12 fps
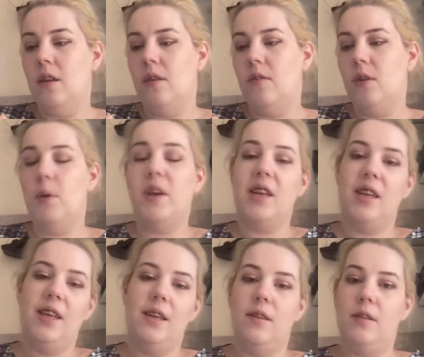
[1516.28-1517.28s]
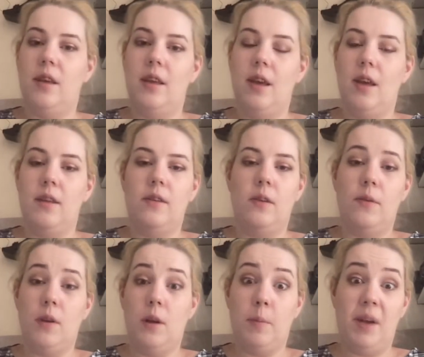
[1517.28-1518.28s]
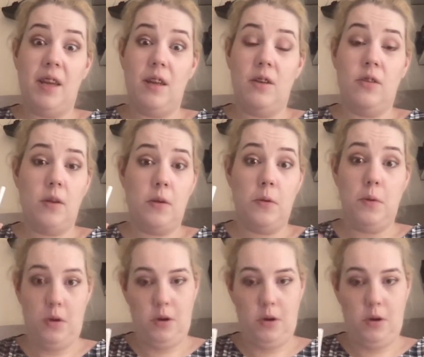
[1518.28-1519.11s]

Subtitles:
for quick and ease, yes. For opaqueness, no.